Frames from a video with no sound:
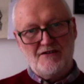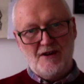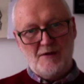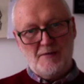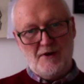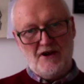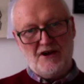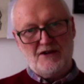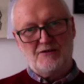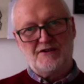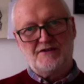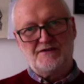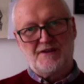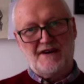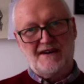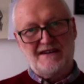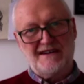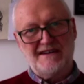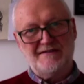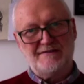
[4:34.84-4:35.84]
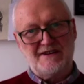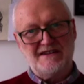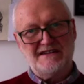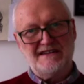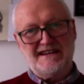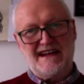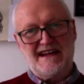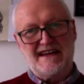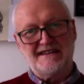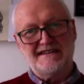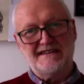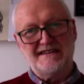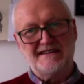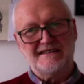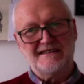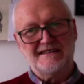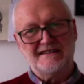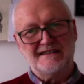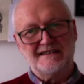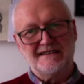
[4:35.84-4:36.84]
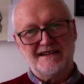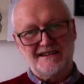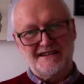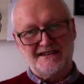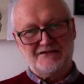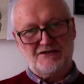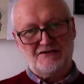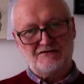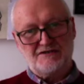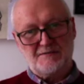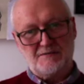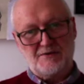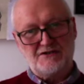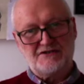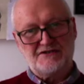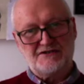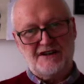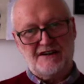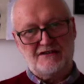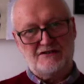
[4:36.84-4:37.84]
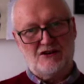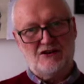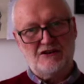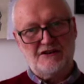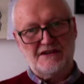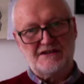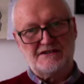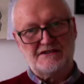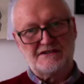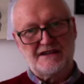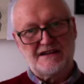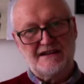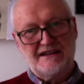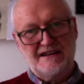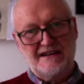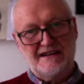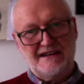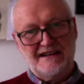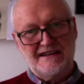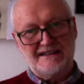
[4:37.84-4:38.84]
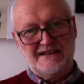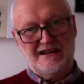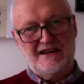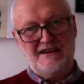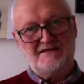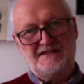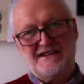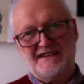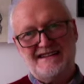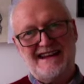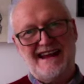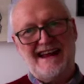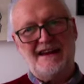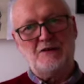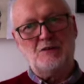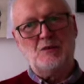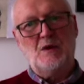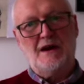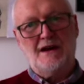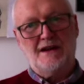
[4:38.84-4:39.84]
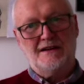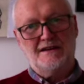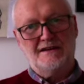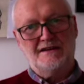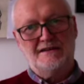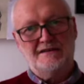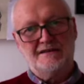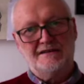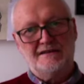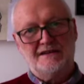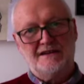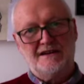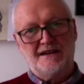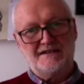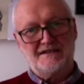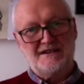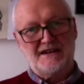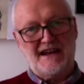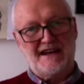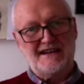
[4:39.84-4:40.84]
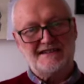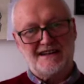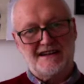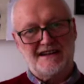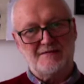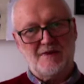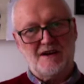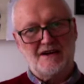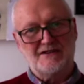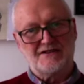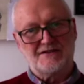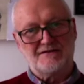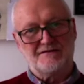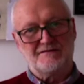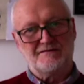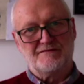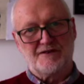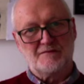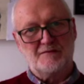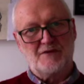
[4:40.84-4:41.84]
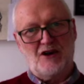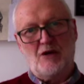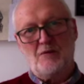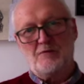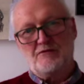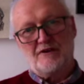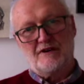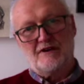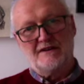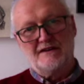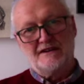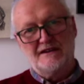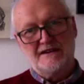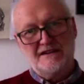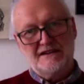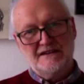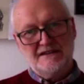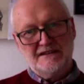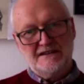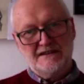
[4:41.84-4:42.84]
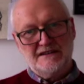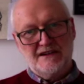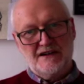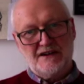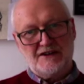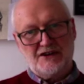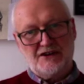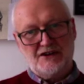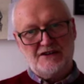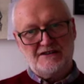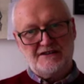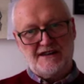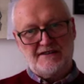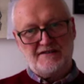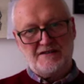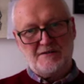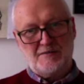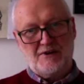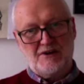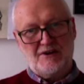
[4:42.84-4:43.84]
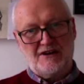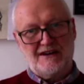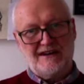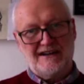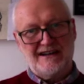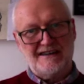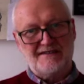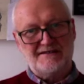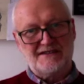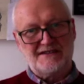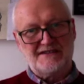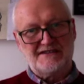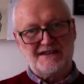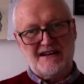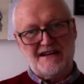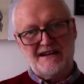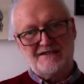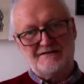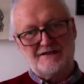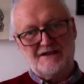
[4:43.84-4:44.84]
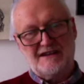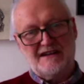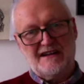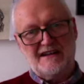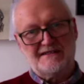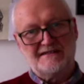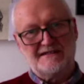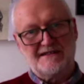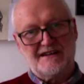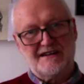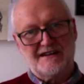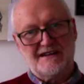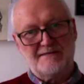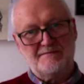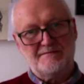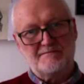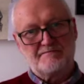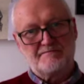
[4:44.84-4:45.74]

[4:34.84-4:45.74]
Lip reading: Though Berger was finally vindicated and his contribution acknowledged, his life didn't end well, and the next animation from the opera occurs after Berger leaves the stage for the last time.